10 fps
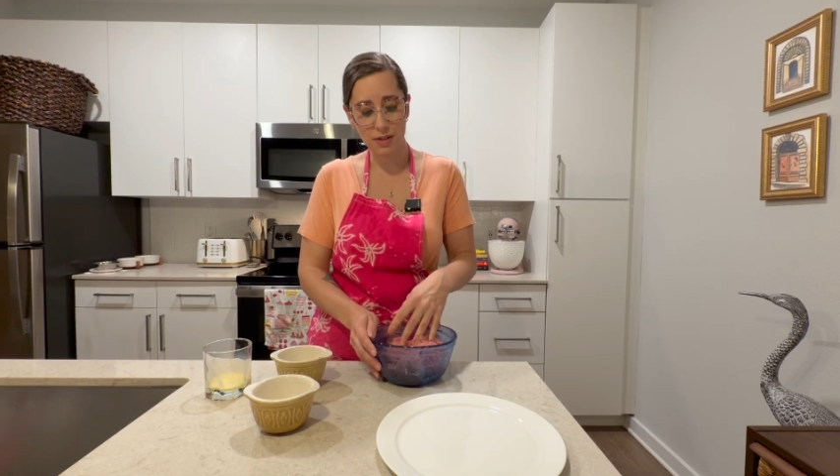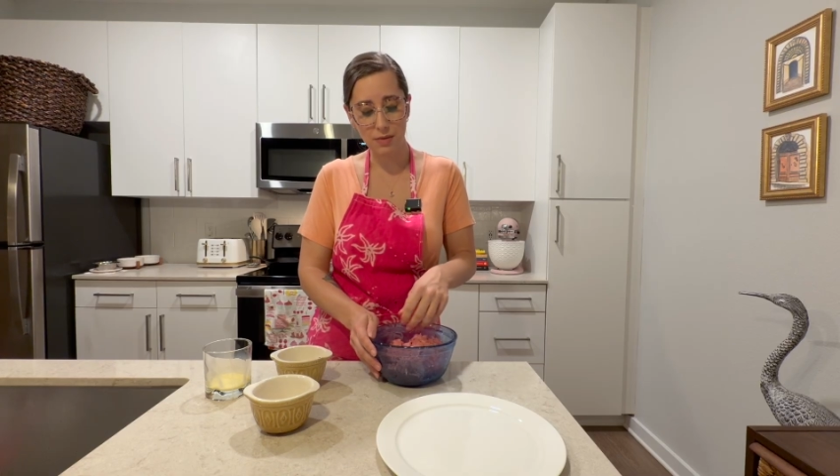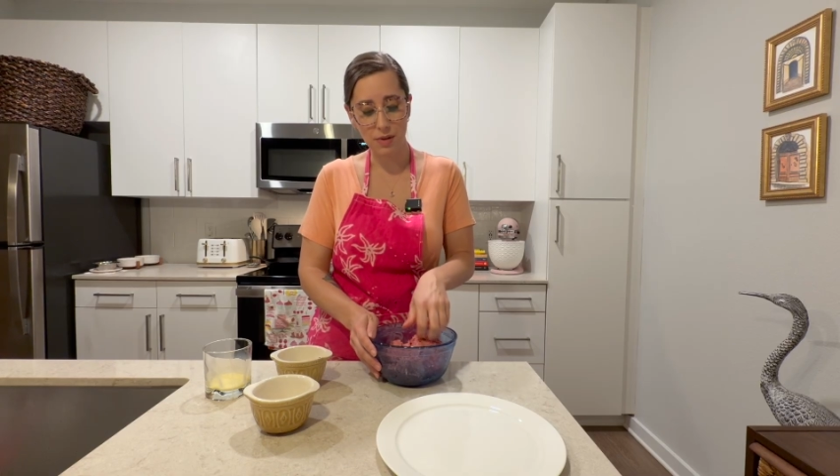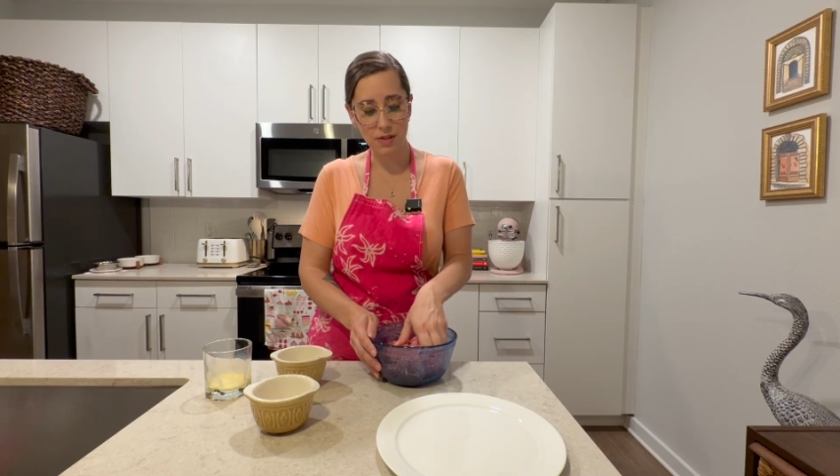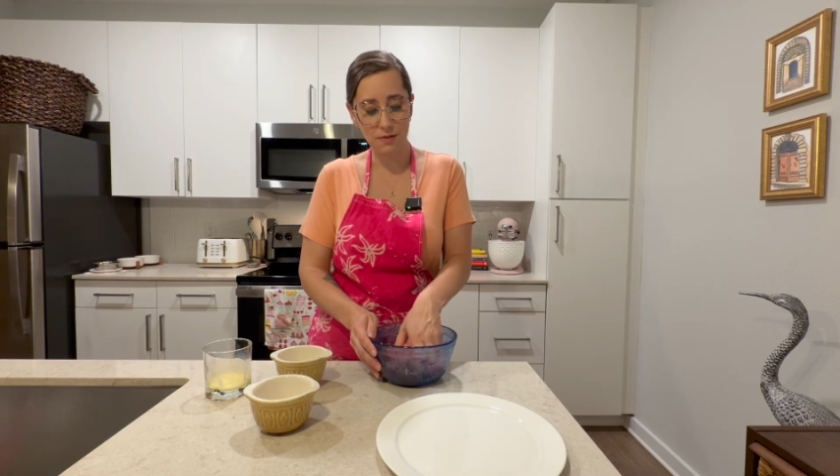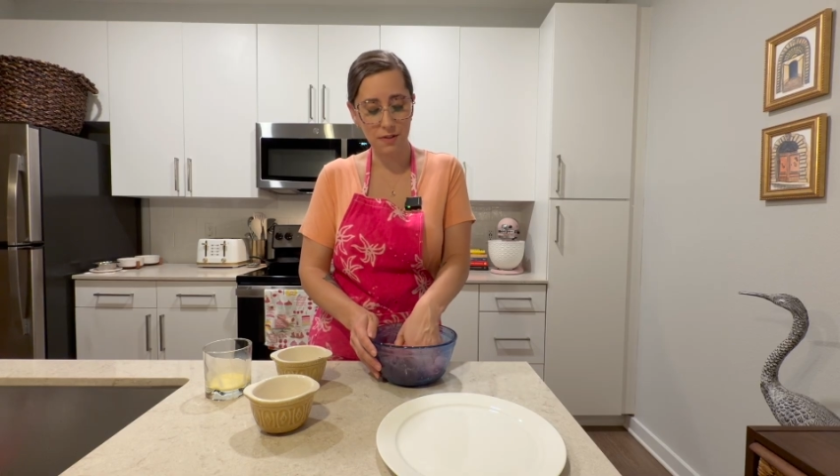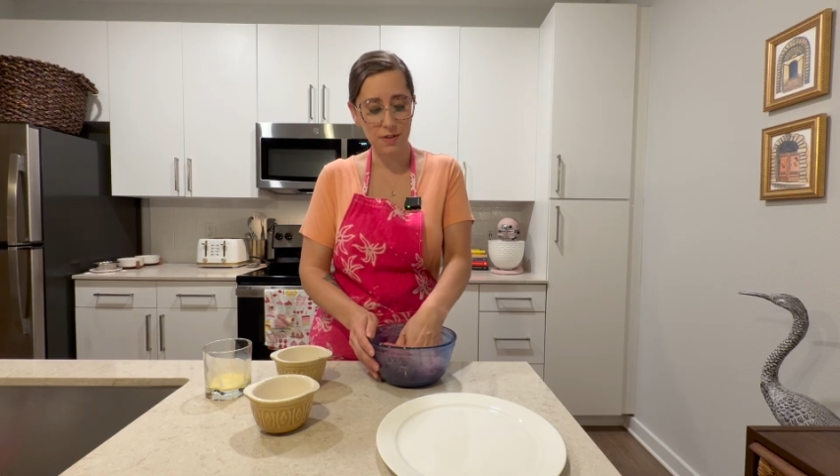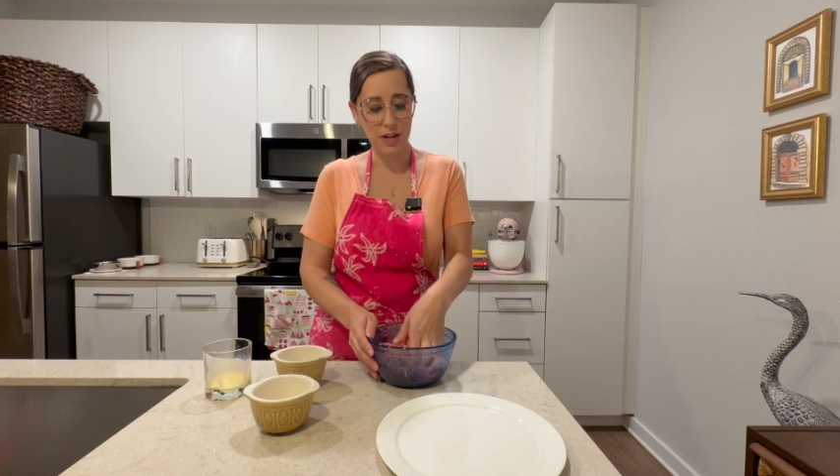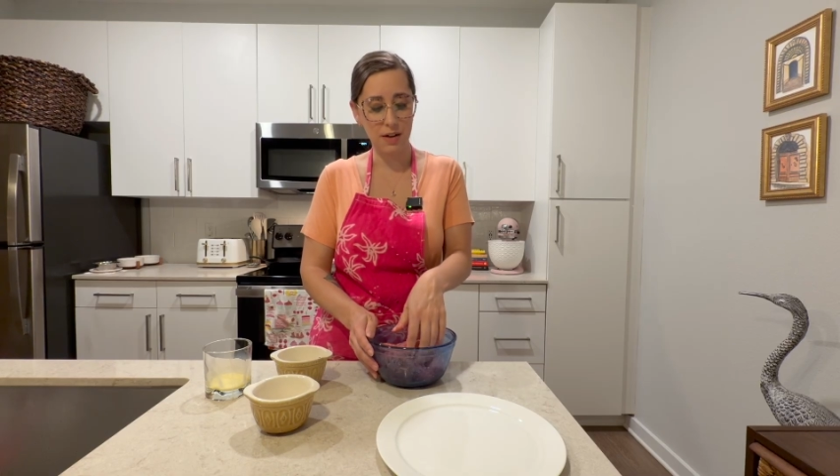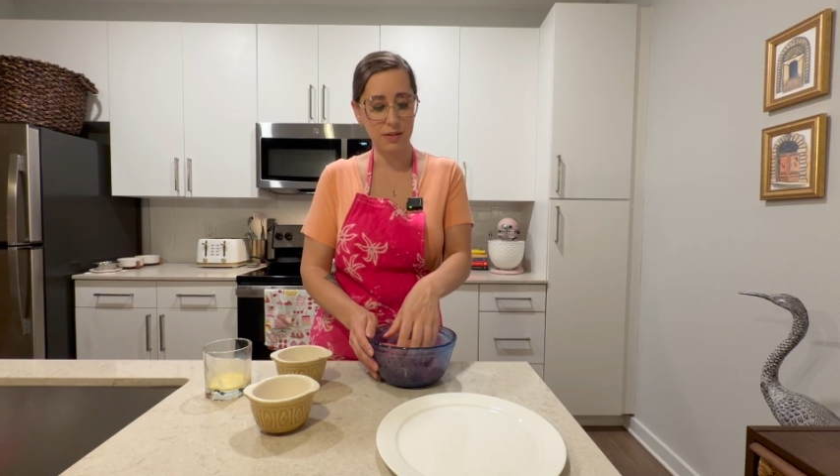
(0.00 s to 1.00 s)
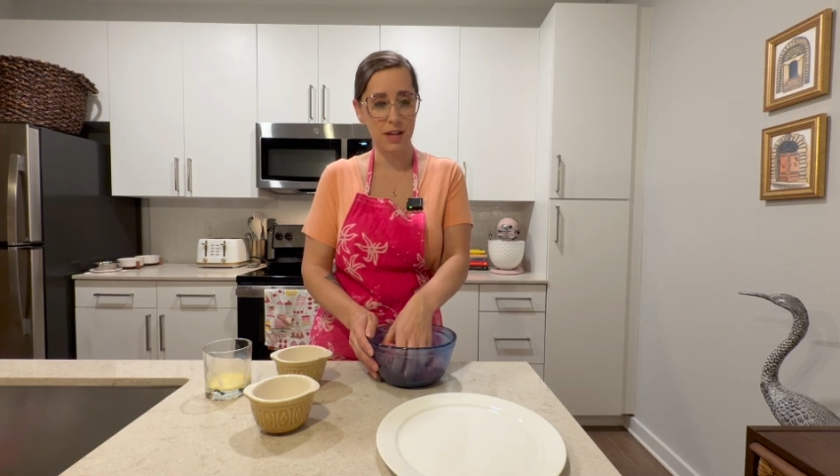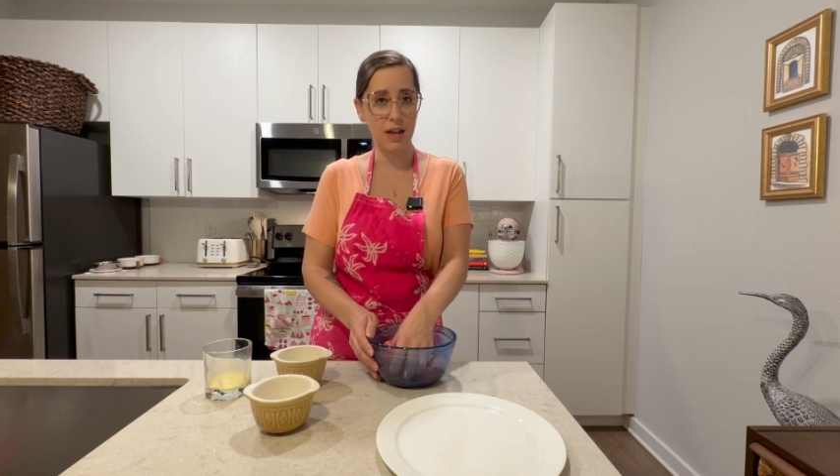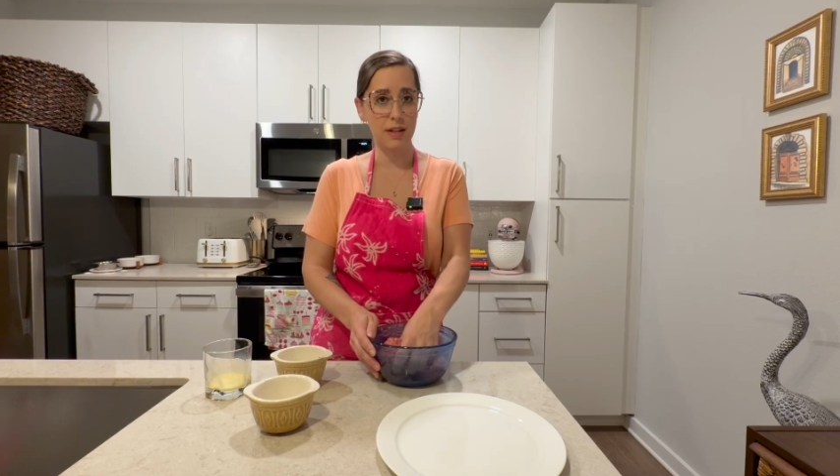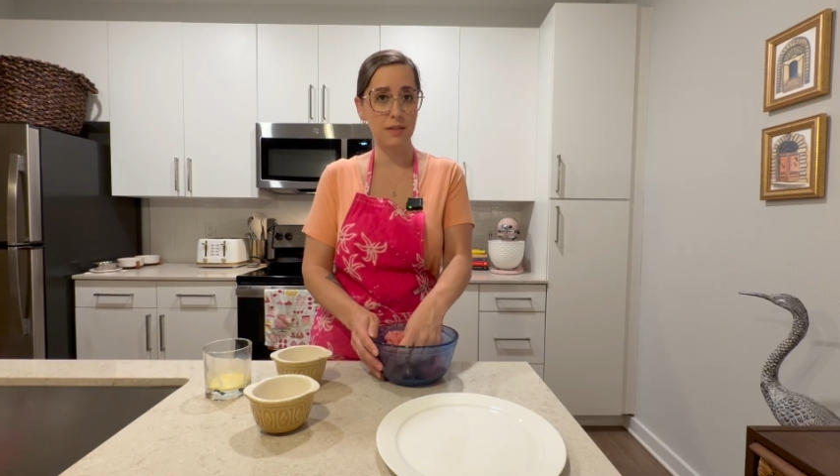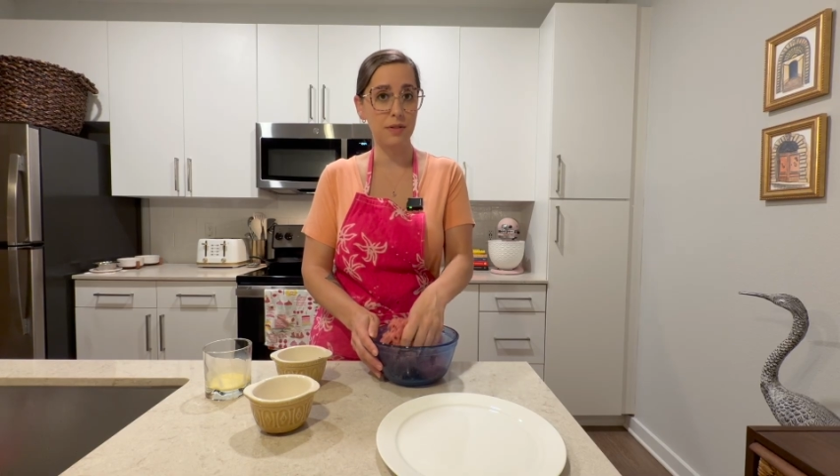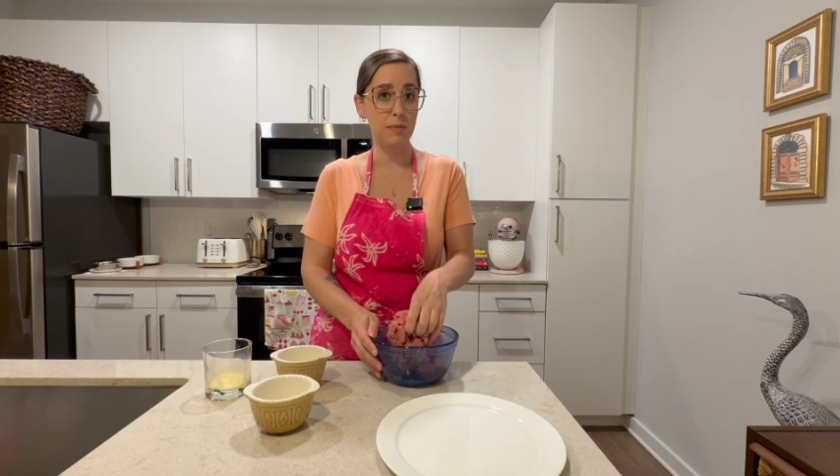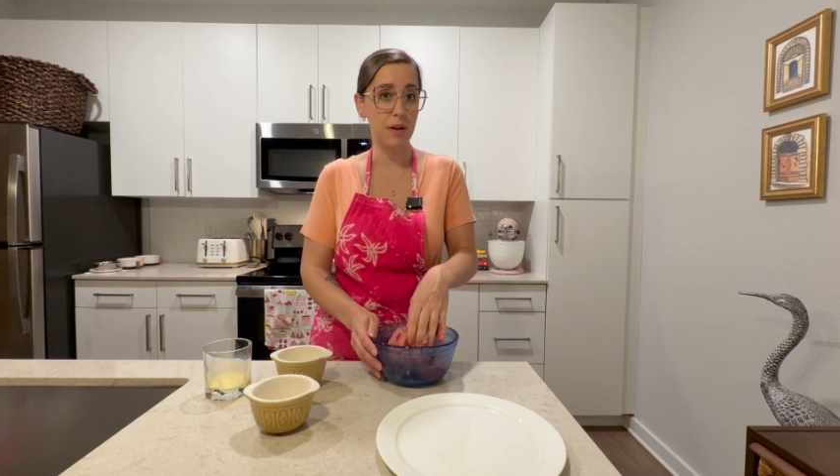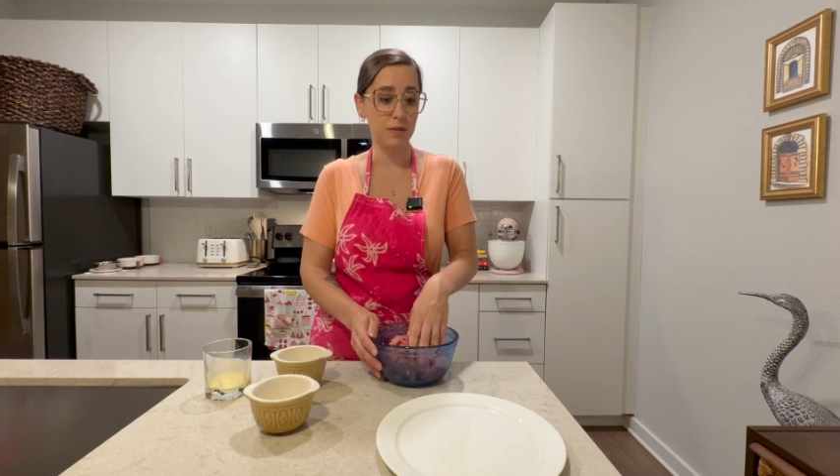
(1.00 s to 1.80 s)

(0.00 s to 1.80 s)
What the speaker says: as well as a 15-ounce can of tomato